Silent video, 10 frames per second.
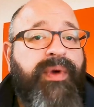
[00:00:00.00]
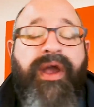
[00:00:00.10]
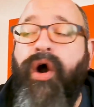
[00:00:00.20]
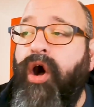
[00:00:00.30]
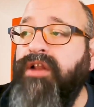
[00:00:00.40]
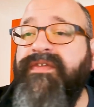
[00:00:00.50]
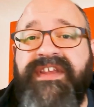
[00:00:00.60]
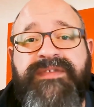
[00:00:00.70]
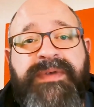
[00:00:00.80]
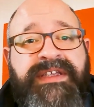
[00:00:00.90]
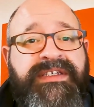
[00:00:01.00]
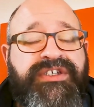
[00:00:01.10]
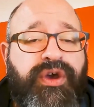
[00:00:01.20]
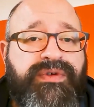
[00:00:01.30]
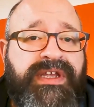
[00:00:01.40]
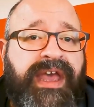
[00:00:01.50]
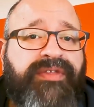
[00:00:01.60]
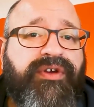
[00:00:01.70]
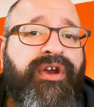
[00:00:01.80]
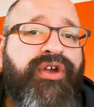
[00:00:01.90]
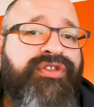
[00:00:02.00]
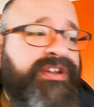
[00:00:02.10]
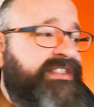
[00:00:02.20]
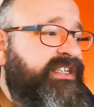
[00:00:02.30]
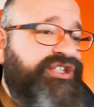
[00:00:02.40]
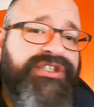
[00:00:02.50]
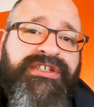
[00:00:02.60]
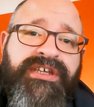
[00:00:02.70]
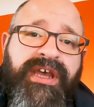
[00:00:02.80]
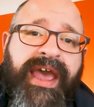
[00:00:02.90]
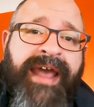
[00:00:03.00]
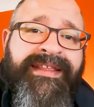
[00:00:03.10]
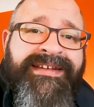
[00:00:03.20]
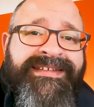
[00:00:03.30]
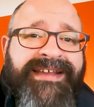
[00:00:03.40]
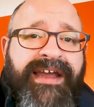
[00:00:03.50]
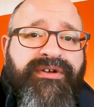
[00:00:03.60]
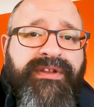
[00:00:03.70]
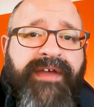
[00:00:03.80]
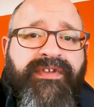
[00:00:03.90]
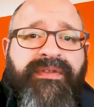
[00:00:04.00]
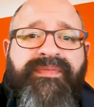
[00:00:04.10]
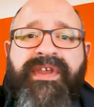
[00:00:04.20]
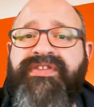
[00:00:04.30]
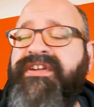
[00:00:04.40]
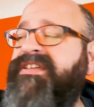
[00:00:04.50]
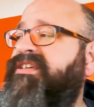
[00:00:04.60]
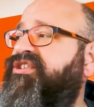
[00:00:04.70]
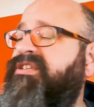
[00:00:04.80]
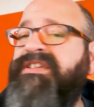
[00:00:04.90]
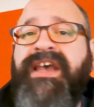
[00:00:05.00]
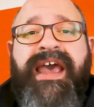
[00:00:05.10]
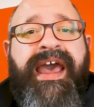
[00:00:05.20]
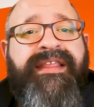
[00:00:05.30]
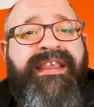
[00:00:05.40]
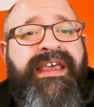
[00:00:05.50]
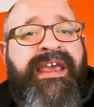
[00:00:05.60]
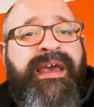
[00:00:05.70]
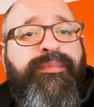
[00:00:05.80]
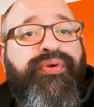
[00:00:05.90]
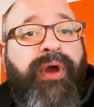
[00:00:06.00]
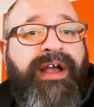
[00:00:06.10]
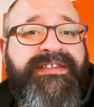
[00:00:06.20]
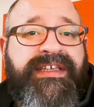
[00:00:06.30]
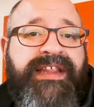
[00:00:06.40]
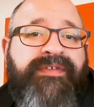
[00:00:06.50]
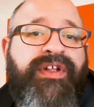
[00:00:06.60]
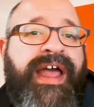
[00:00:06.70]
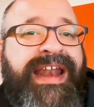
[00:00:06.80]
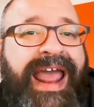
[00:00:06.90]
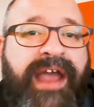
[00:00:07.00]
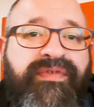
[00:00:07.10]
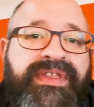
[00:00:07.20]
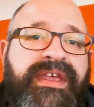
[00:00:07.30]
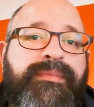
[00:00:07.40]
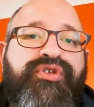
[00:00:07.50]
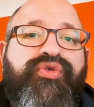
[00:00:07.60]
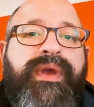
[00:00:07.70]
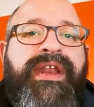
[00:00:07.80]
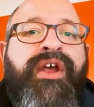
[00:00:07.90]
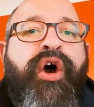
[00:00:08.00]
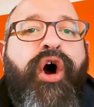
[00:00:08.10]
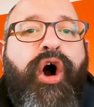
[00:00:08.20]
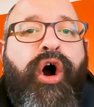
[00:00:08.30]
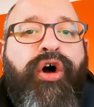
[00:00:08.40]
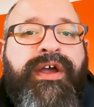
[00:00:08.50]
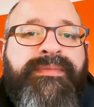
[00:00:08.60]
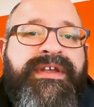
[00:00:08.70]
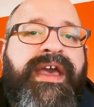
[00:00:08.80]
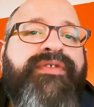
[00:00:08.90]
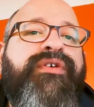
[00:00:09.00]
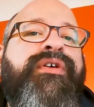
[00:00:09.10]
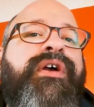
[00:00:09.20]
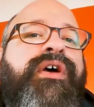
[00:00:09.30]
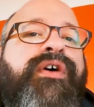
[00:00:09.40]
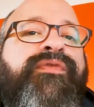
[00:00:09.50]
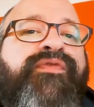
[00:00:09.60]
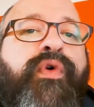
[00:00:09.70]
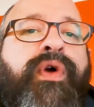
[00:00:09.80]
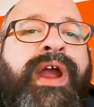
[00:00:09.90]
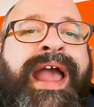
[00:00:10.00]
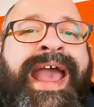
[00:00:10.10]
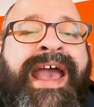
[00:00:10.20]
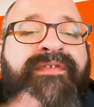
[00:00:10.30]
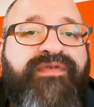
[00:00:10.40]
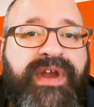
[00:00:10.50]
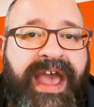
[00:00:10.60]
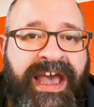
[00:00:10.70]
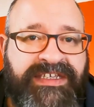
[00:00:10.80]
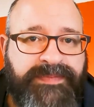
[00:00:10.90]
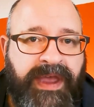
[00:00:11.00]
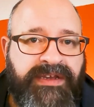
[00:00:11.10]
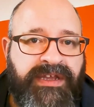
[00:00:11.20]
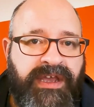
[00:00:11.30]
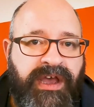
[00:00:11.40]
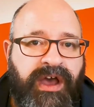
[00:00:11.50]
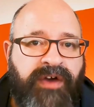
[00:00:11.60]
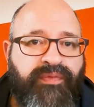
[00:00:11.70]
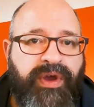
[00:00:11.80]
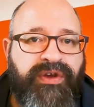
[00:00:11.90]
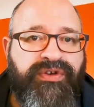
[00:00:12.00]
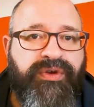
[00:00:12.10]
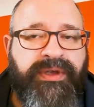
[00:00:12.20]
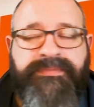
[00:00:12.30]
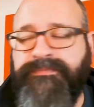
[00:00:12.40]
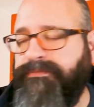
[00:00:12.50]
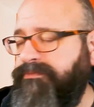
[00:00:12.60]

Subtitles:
Right? All of these pieces go together. The decisions at the designer level, the decisions at the proxy level, and everything in between all come together for every aspect of what you're doing.